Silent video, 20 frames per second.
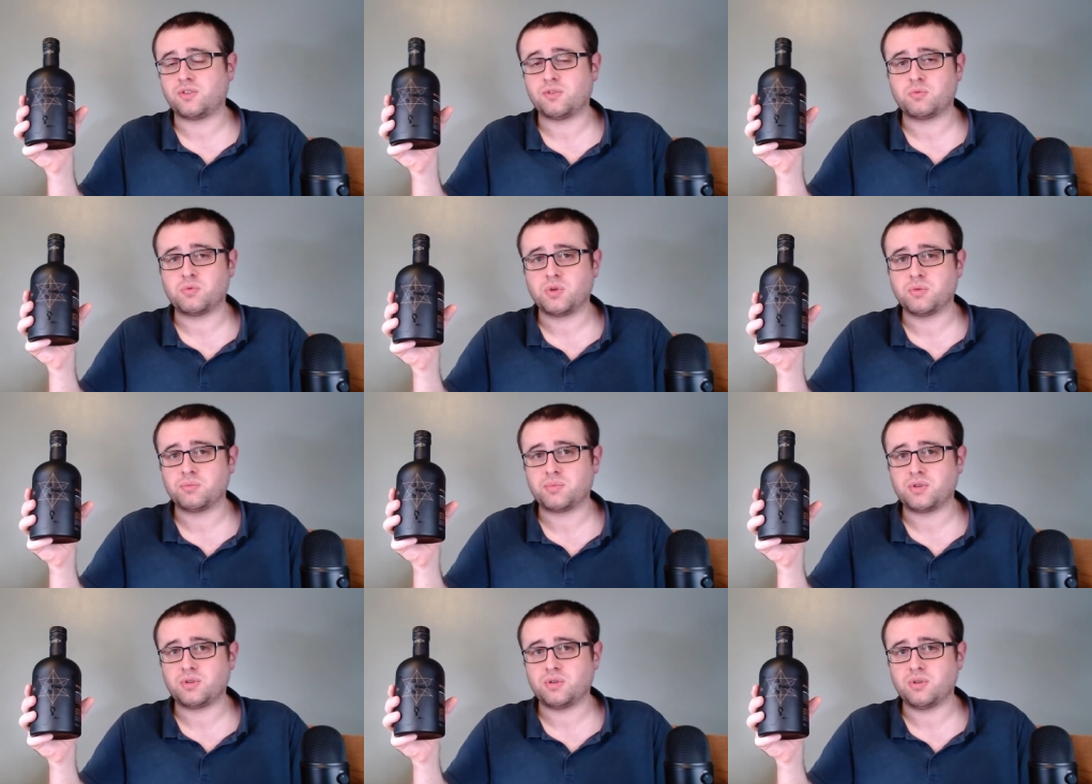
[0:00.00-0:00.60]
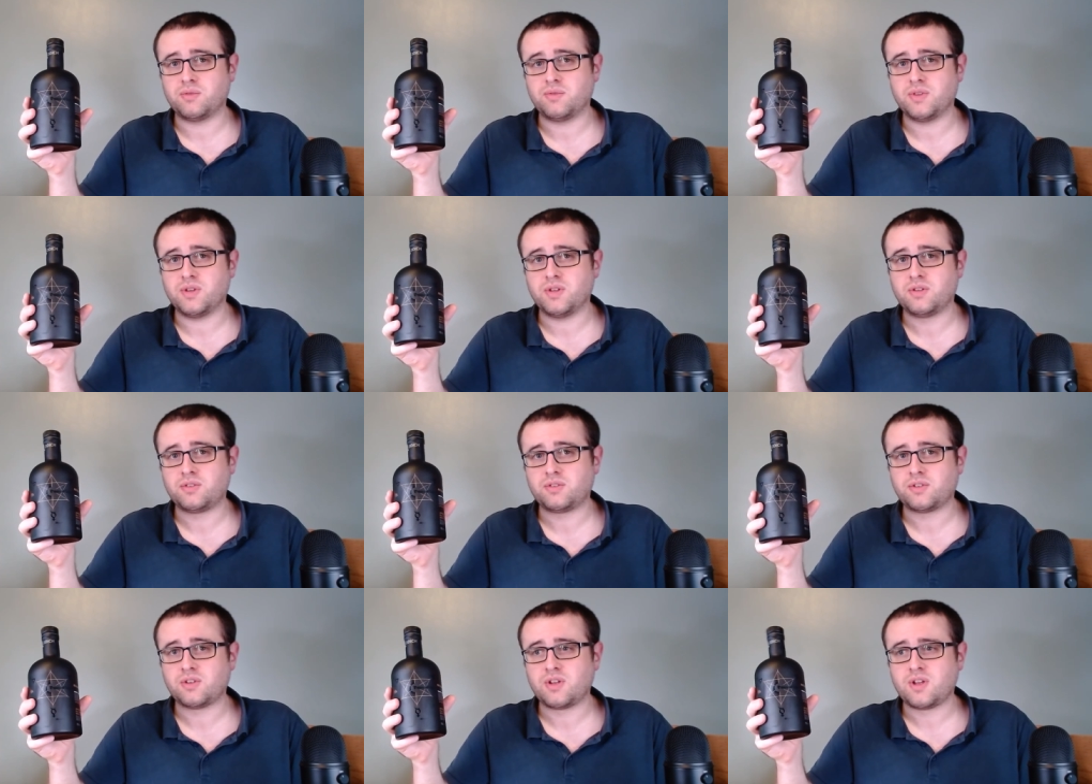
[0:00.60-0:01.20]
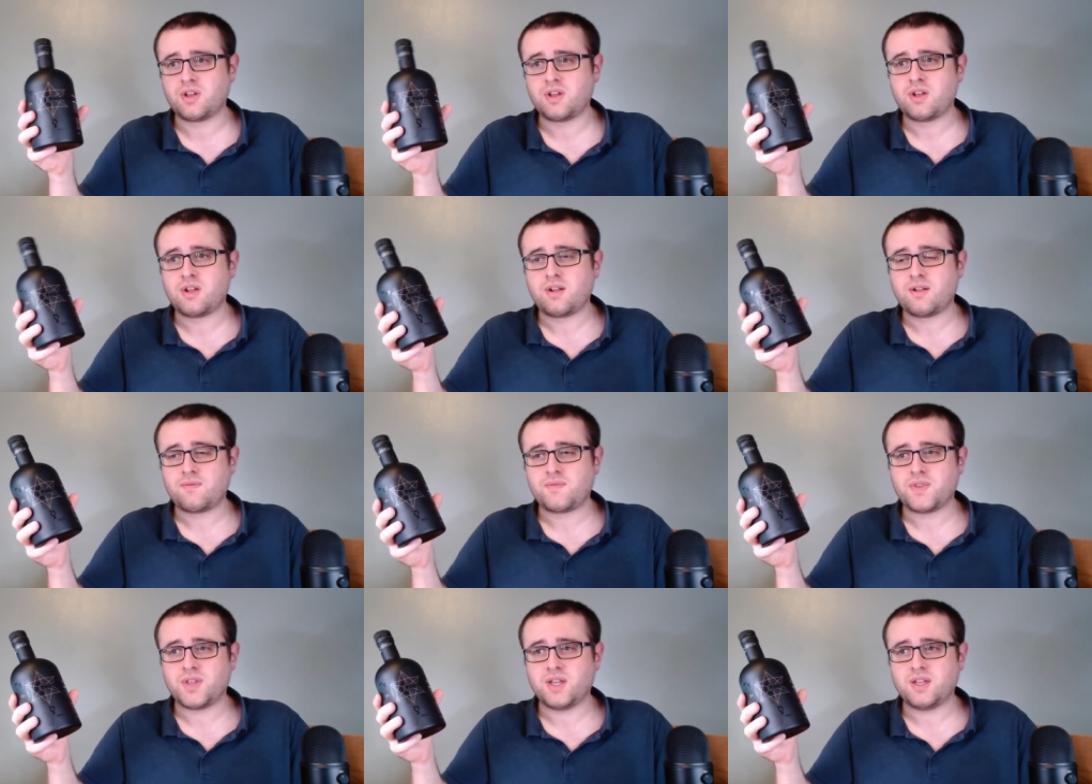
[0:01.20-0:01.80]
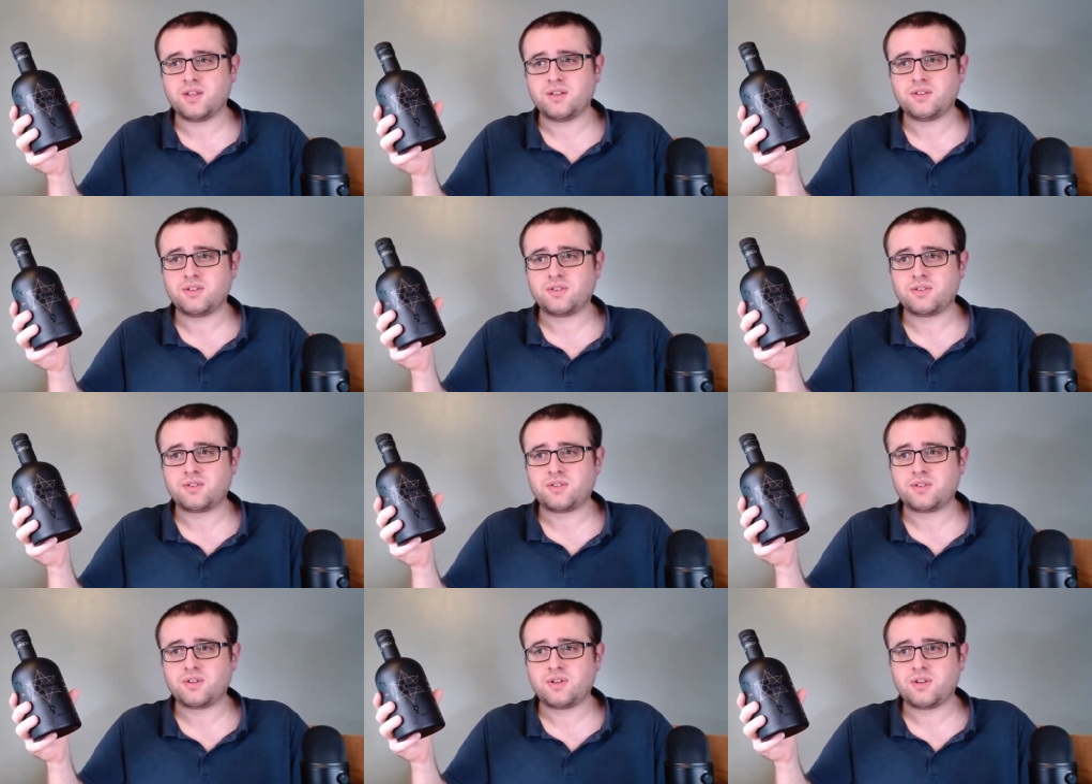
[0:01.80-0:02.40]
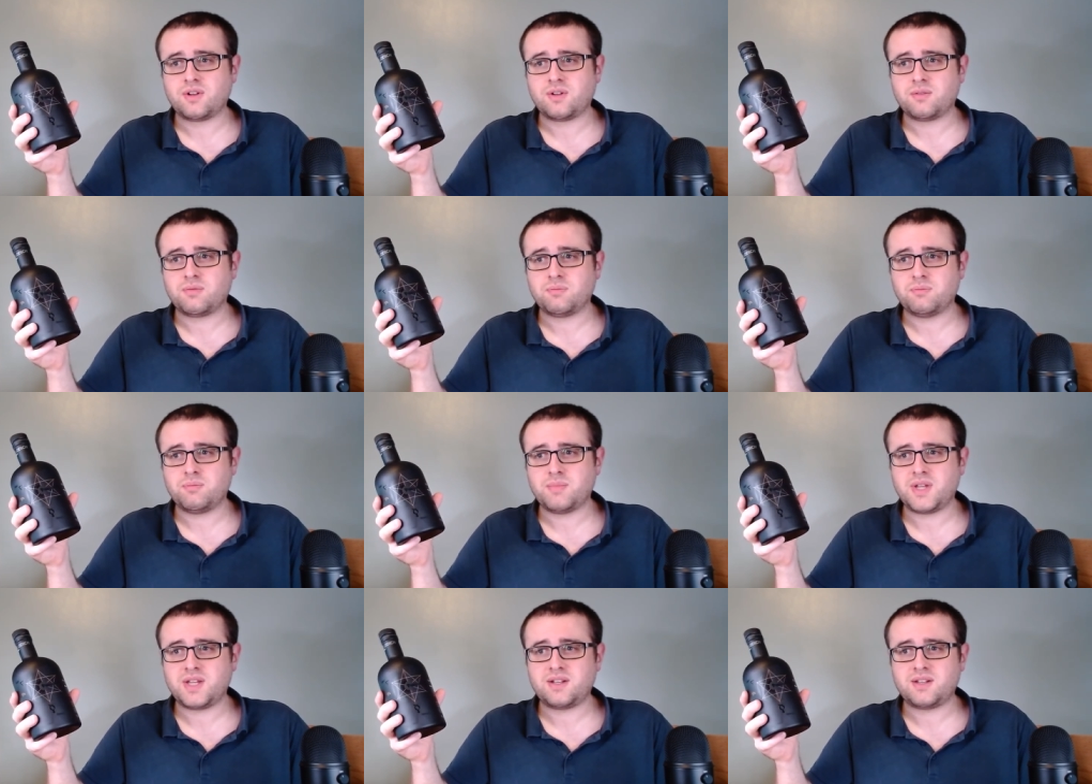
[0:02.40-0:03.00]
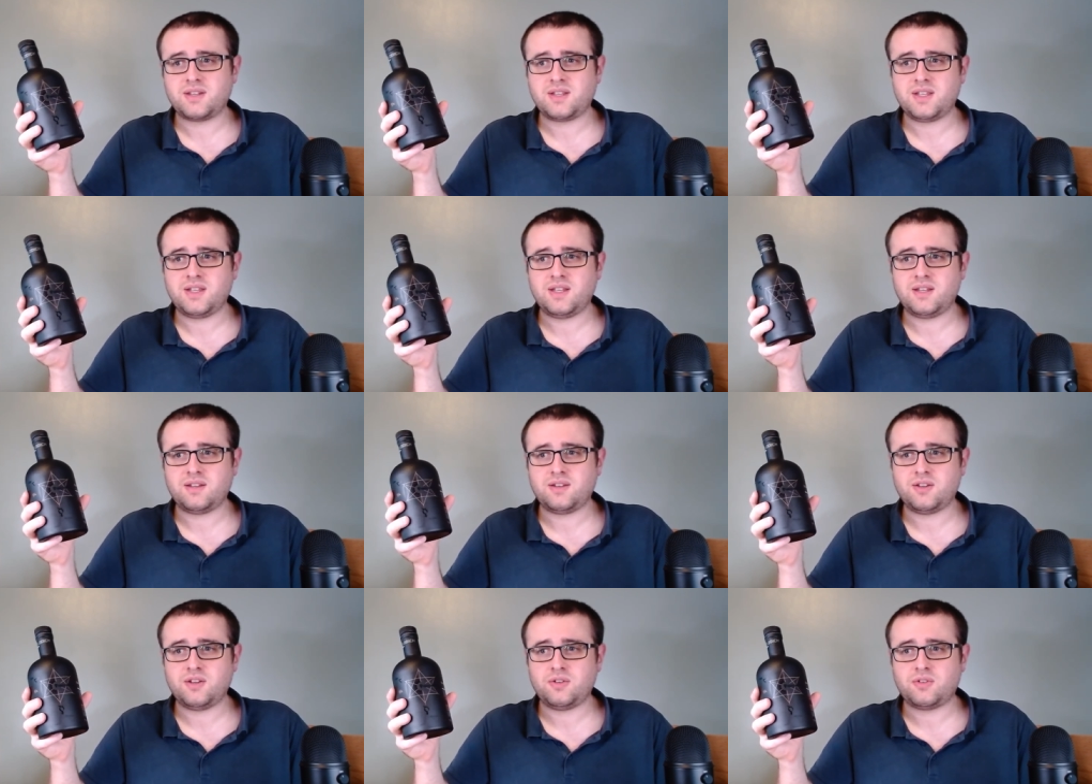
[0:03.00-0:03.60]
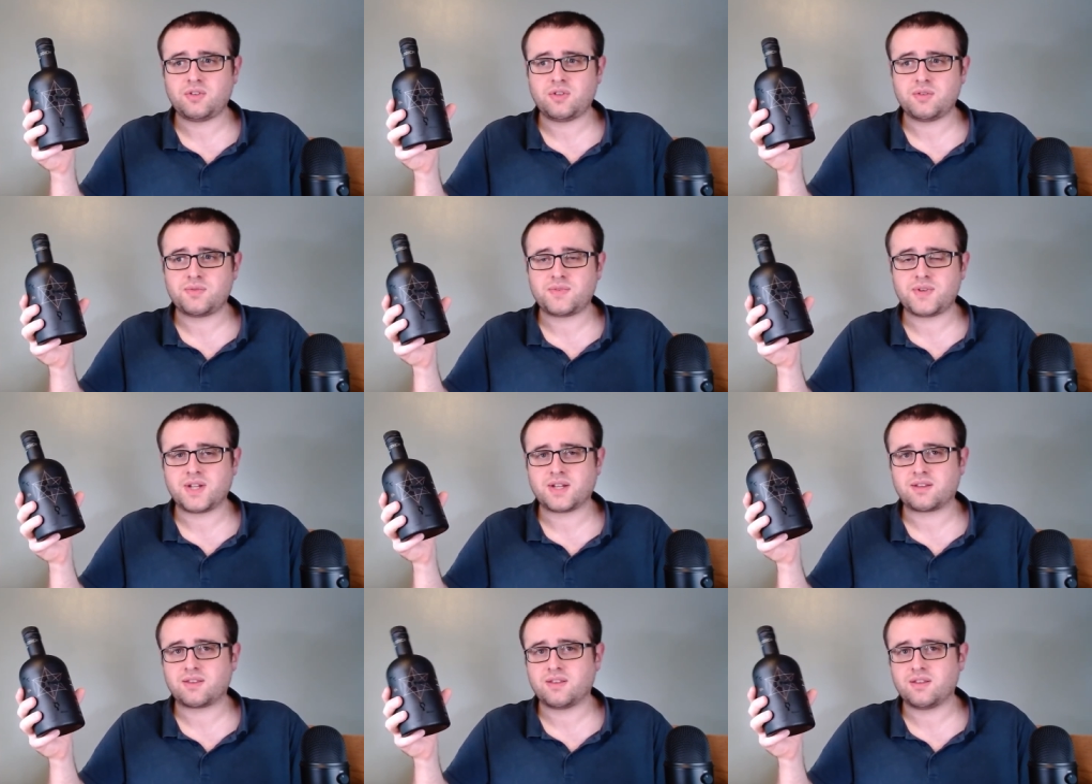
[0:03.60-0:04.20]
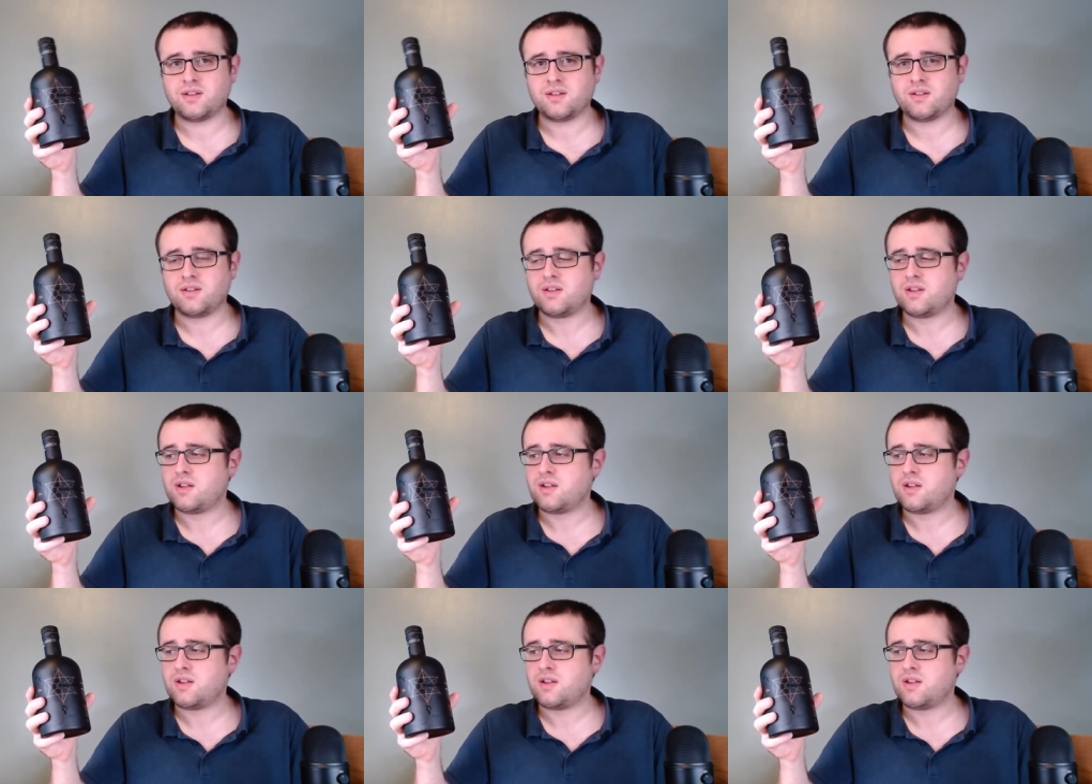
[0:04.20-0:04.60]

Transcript: of one bottle of this. And mainly due to the fact that